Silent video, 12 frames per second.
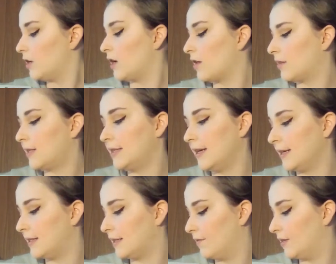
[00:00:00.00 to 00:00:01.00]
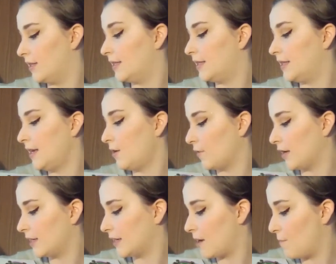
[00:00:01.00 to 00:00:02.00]
Darth Sidious gives a
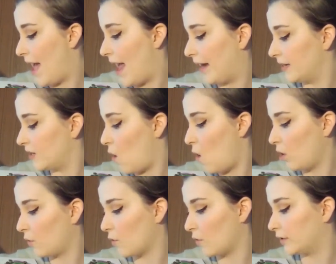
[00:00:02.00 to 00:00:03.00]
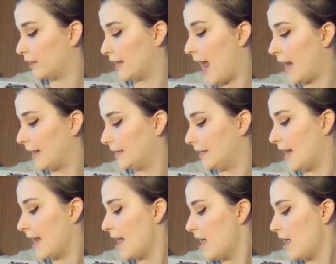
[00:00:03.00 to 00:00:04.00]
secret command all across the galaxy.
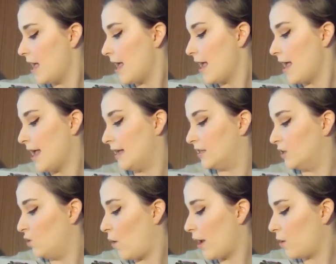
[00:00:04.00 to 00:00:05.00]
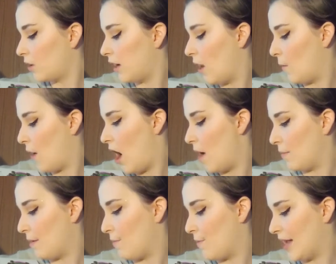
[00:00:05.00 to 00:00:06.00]
His loyal clone
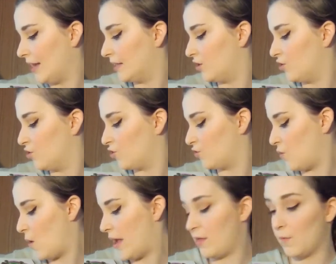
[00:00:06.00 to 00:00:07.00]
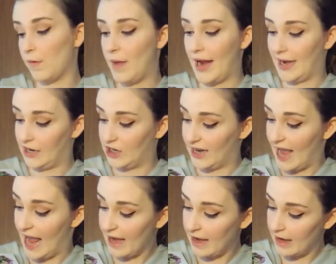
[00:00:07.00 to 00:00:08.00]
army begins to destroy the remaining Jedi.
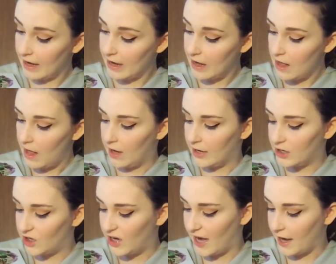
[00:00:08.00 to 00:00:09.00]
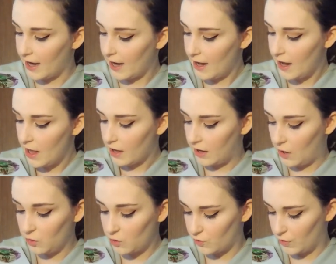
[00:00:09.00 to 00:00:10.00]
On Kashyyyk,
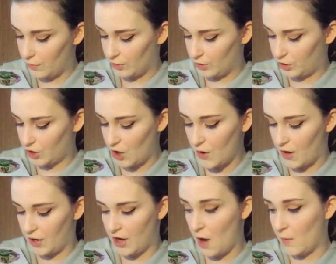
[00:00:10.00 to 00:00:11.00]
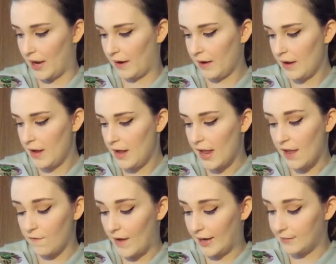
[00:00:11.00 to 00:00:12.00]
clone troopers turn on Yoda.
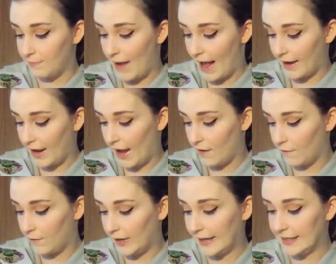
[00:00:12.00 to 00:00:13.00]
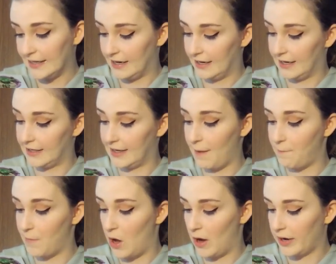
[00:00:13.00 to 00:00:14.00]
He fights back and flees in an
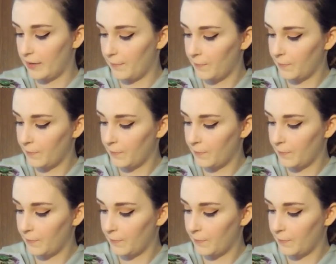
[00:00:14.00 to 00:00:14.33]
escape pod.